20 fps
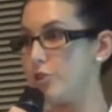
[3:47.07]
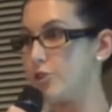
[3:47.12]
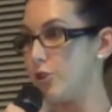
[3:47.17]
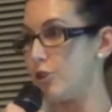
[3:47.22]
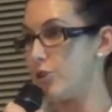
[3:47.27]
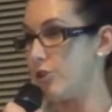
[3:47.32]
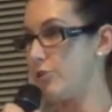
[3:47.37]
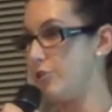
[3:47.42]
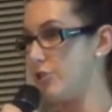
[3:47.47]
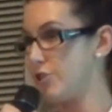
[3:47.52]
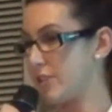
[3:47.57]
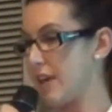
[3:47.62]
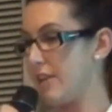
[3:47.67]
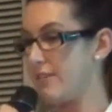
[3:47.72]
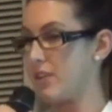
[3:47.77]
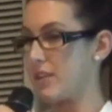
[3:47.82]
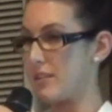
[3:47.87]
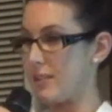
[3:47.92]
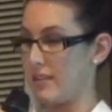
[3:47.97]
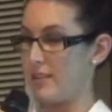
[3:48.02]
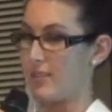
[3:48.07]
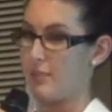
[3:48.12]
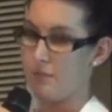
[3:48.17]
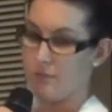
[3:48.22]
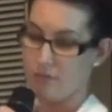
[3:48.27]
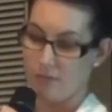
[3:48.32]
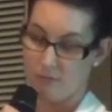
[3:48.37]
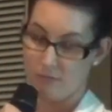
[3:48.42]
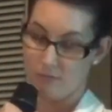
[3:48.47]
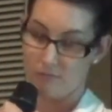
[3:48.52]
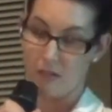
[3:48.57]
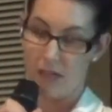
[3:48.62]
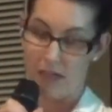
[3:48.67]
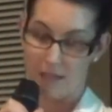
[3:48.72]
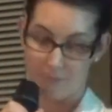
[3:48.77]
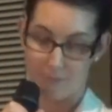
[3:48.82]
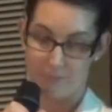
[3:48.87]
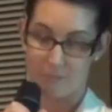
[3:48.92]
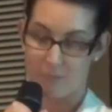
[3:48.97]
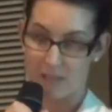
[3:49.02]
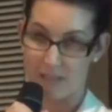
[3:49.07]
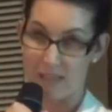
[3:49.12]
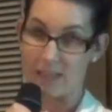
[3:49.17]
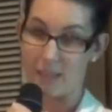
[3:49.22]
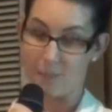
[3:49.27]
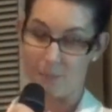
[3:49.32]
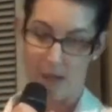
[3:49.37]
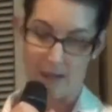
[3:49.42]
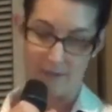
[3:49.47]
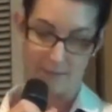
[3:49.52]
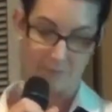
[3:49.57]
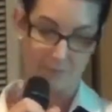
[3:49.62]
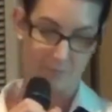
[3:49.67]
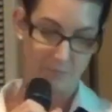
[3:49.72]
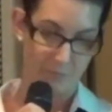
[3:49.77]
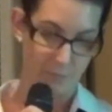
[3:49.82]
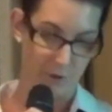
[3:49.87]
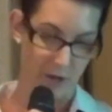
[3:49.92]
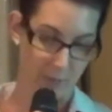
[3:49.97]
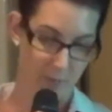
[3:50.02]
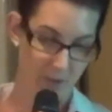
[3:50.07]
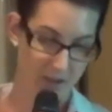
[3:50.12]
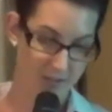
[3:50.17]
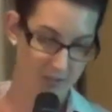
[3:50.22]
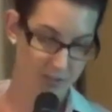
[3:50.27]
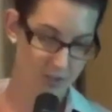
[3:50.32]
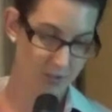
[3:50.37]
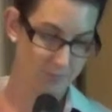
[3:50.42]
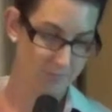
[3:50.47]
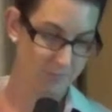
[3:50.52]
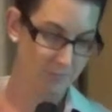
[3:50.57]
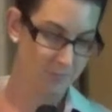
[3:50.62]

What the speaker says: So you just have to click the button, pretty much.